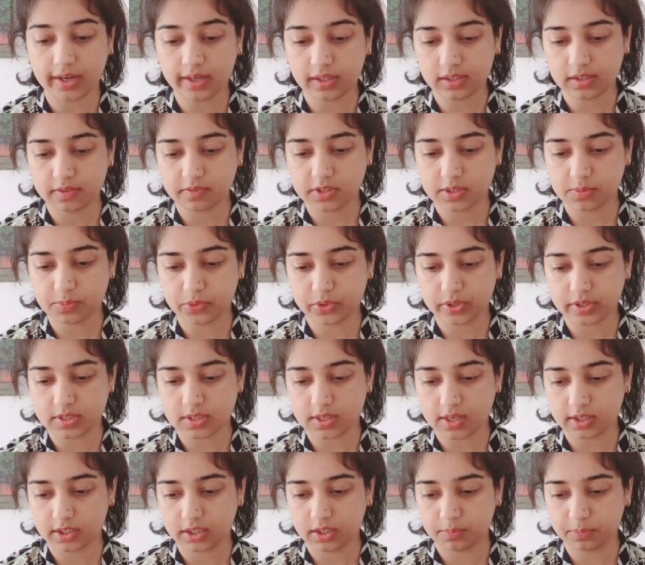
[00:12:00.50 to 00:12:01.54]
I lived in
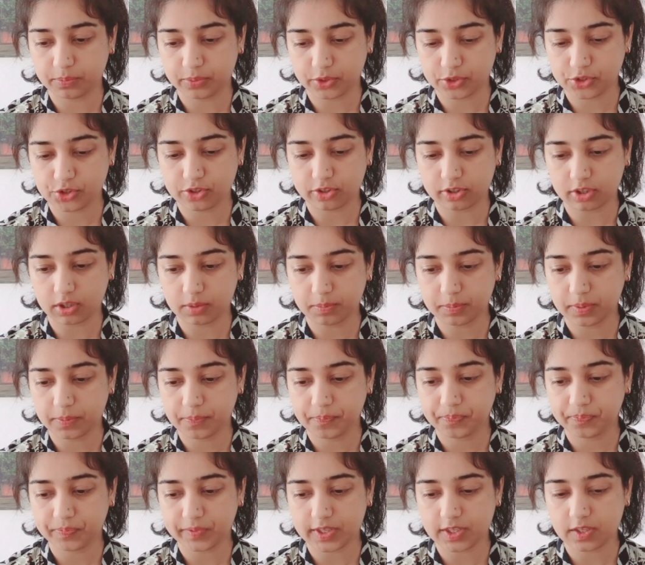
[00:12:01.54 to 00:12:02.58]
Morisaki Bookshop.
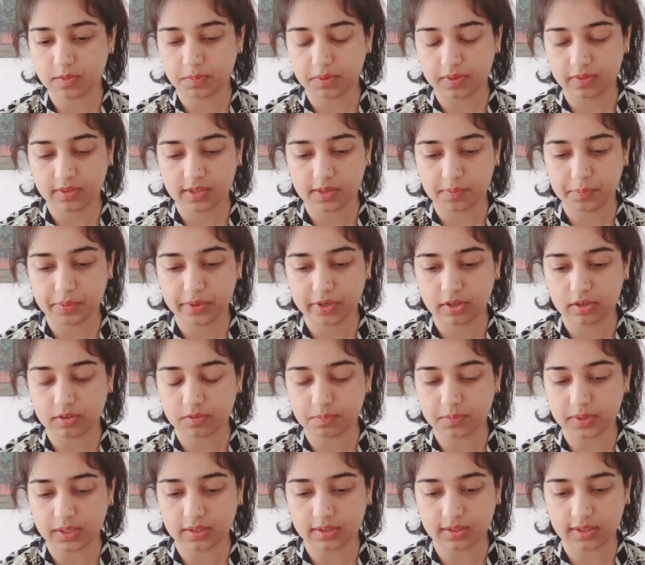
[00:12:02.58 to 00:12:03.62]
I spent that period
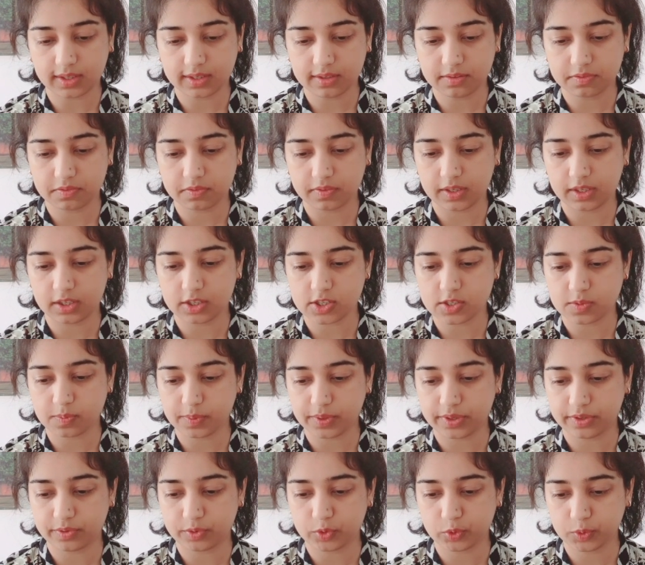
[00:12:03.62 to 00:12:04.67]
of my life in a
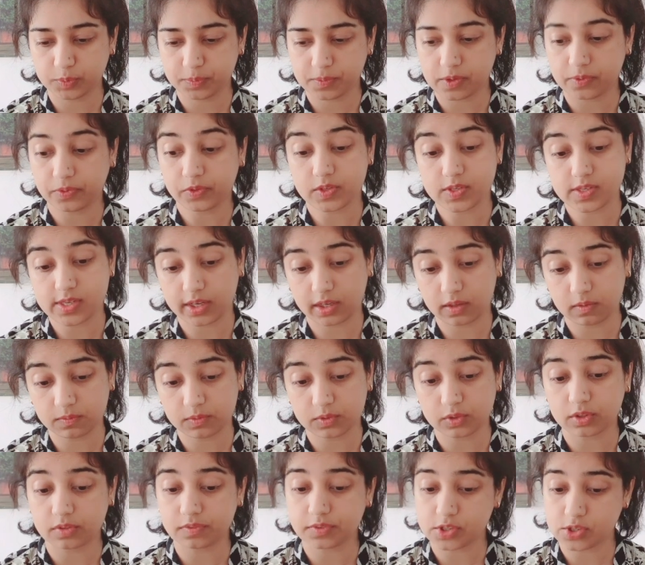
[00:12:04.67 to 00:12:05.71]
spare room on the second
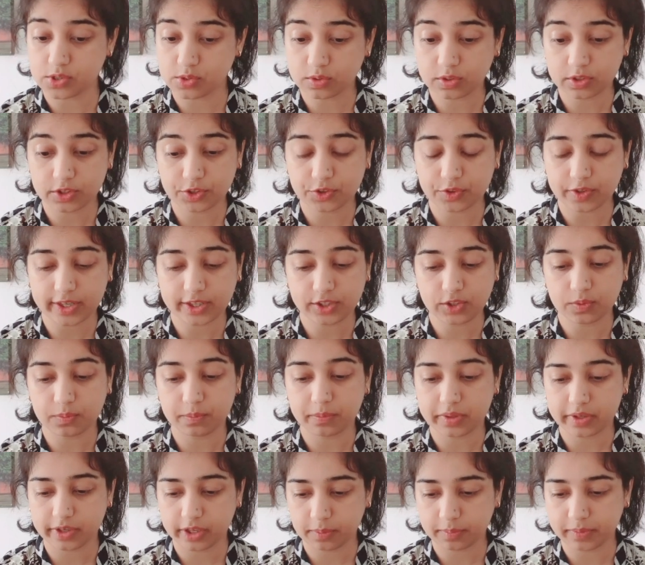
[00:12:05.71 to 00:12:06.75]
floor of the store trying to
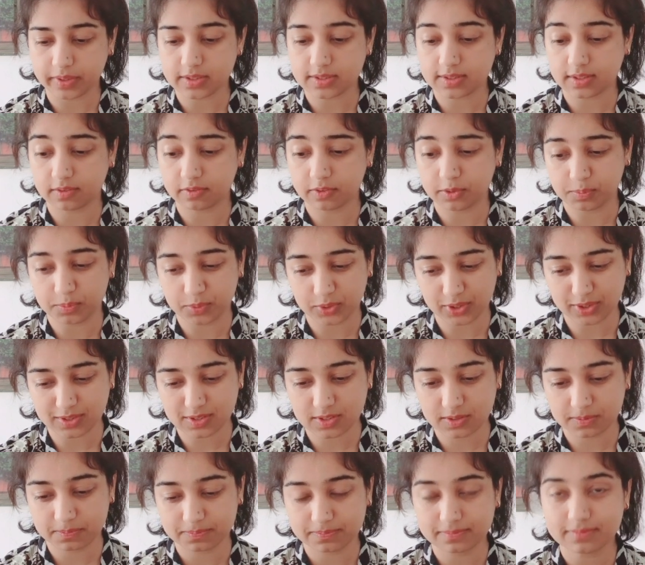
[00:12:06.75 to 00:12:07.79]
bury myself in
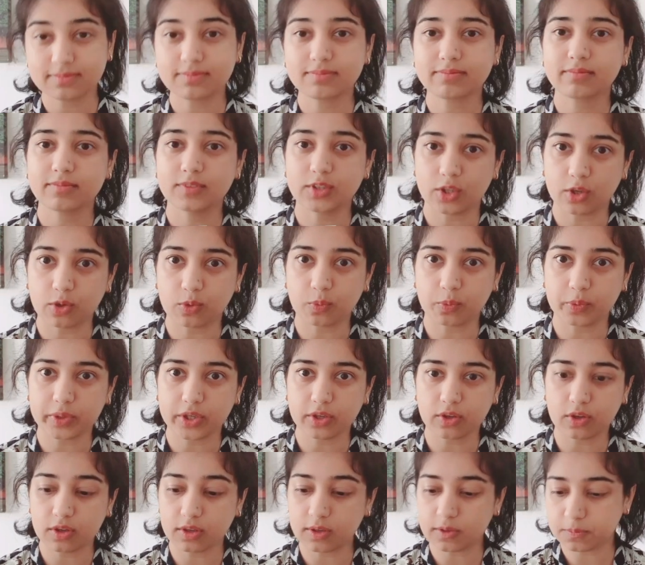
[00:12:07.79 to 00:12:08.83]
books. Don't
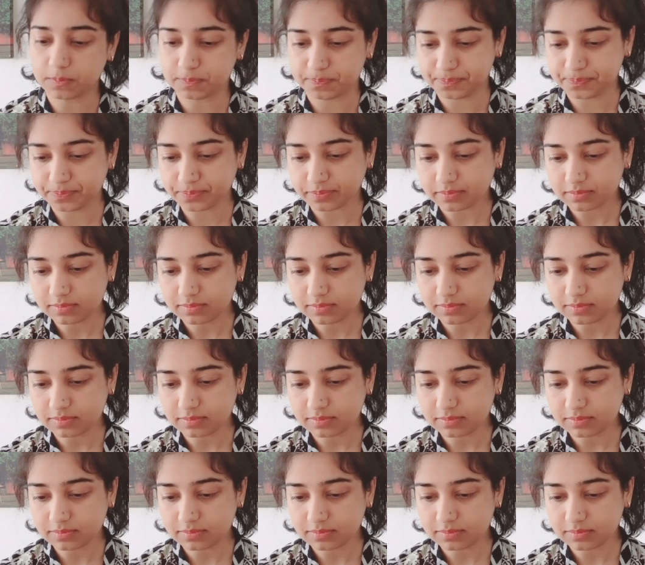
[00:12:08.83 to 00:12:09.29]
we all?